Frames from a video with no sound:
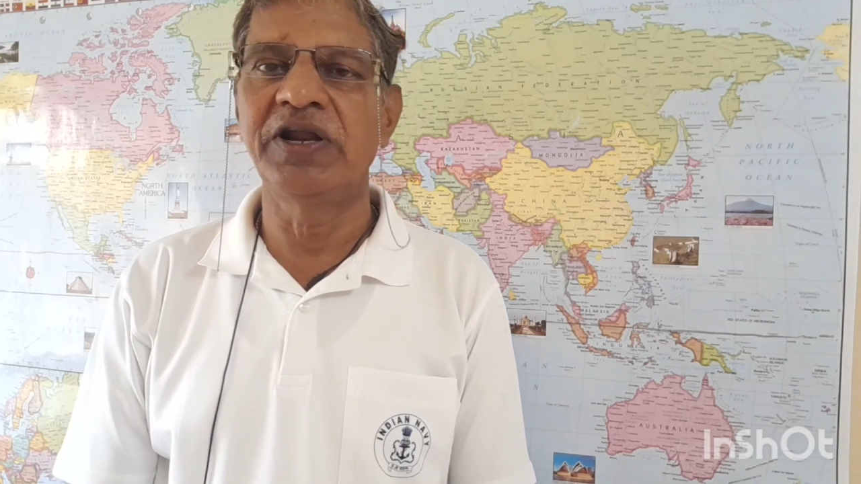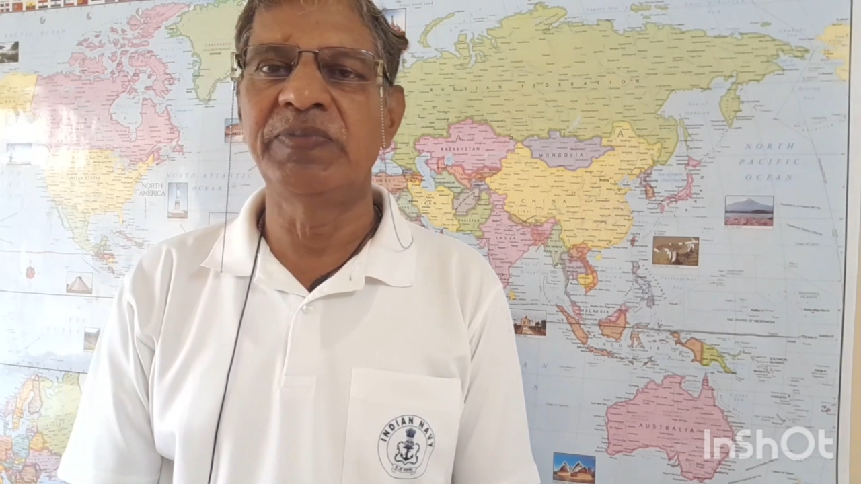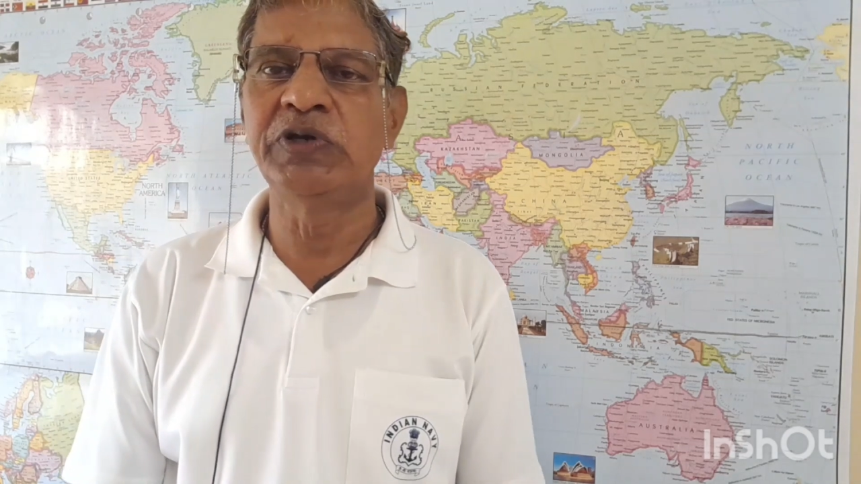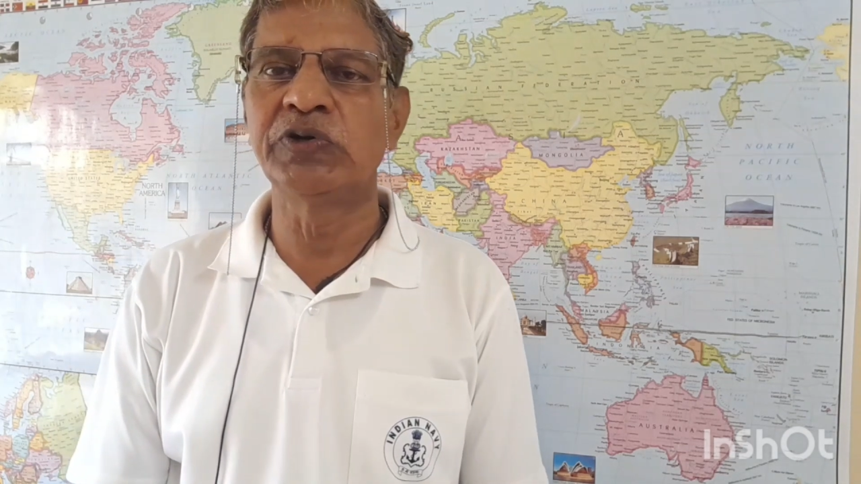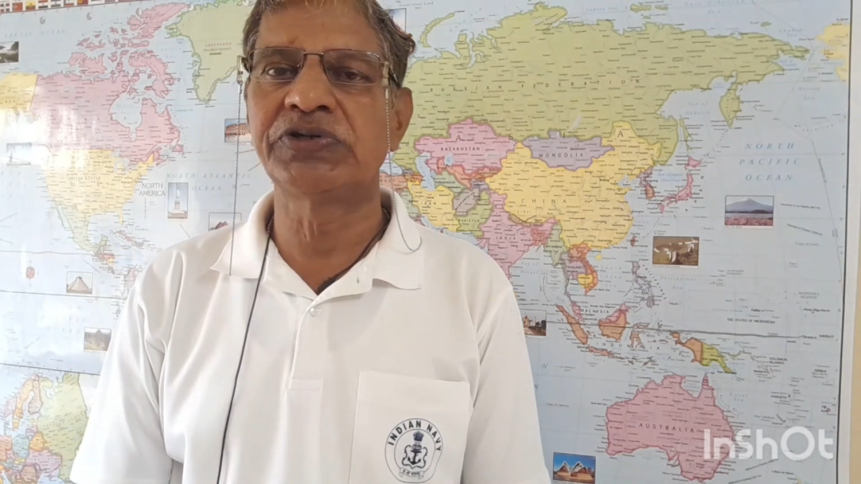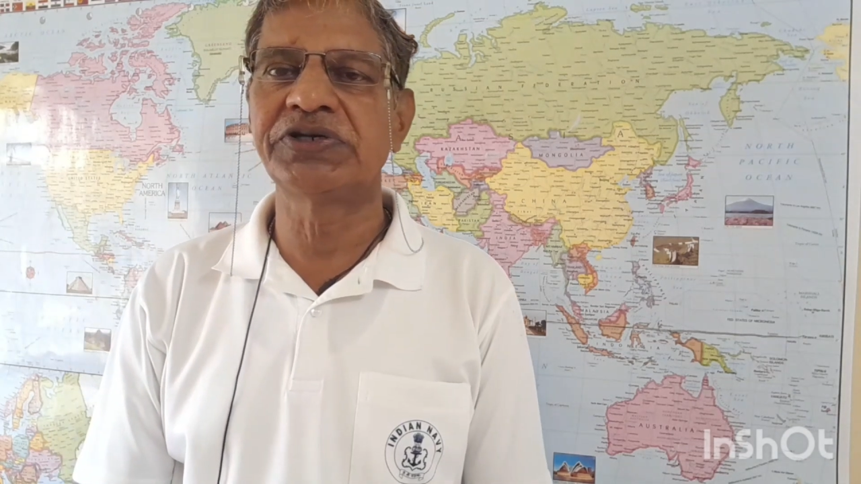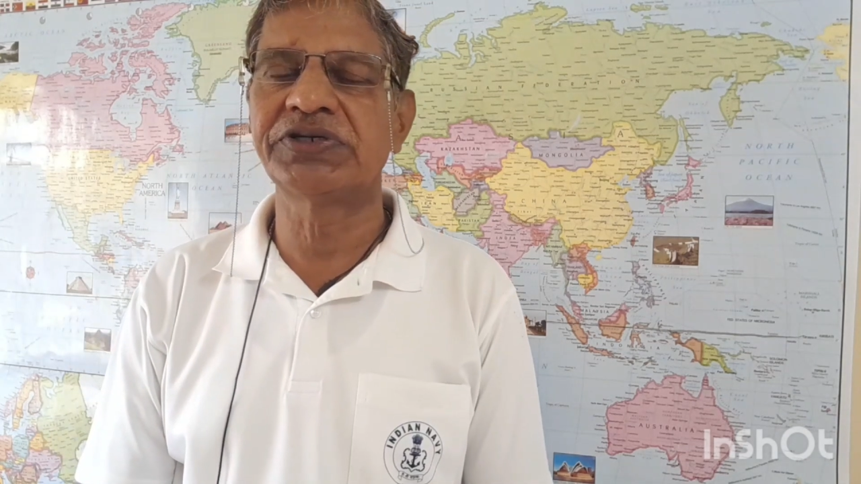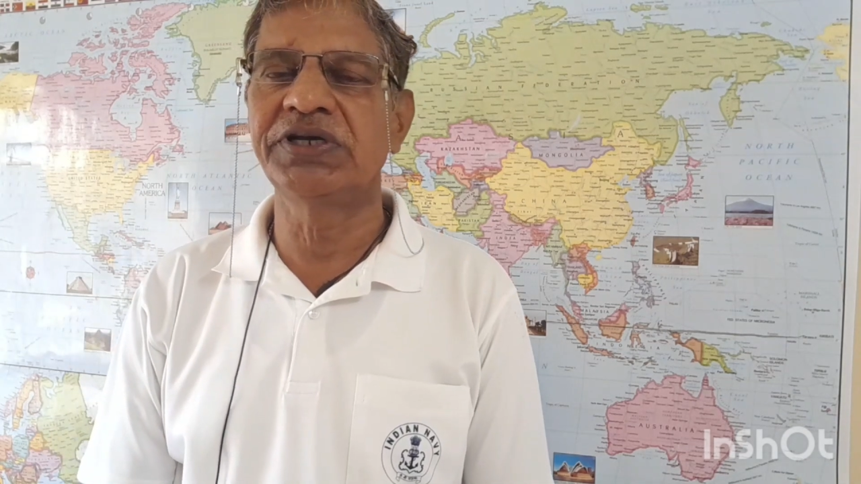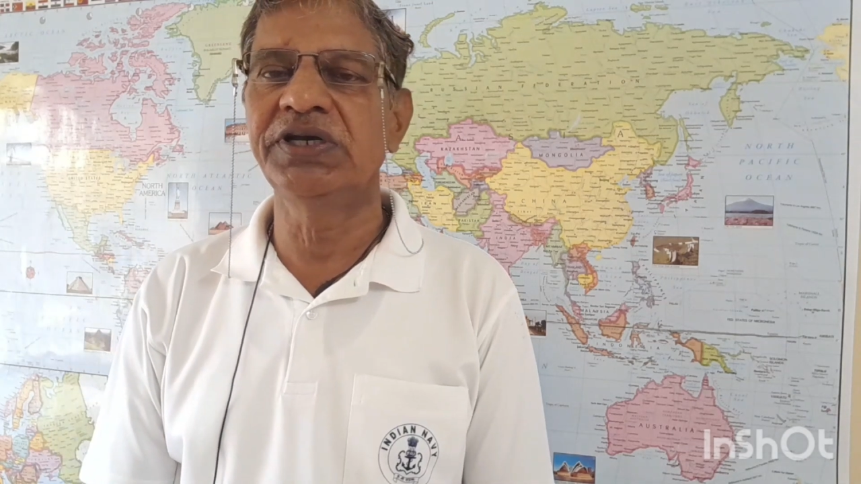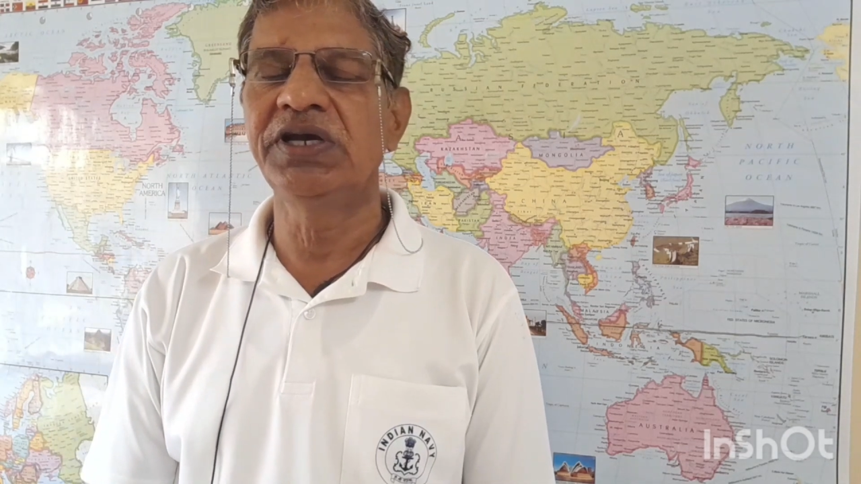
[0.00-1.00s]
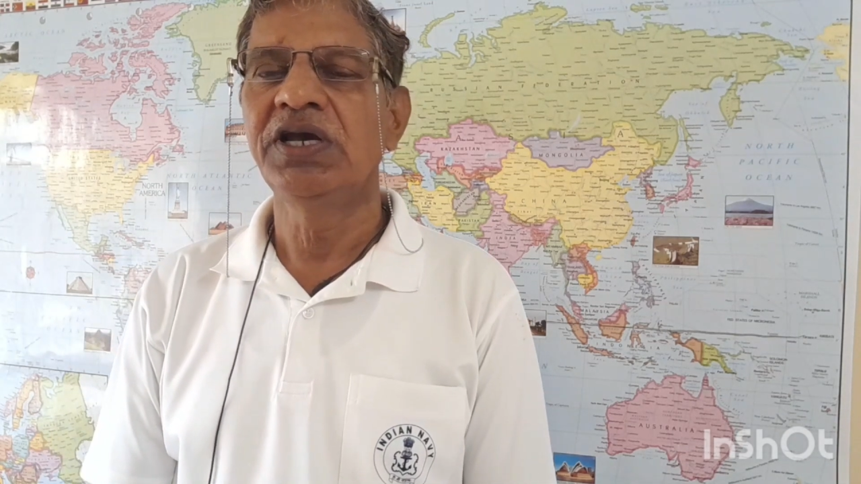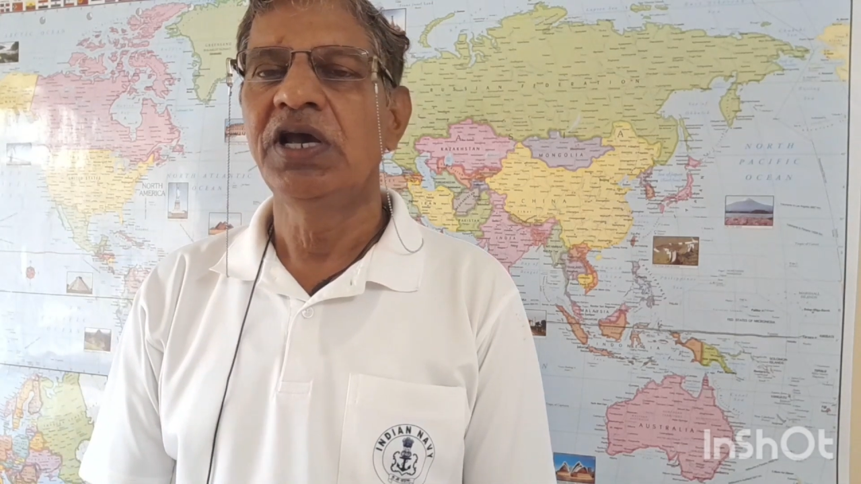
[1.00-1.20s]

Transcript: NBOCC,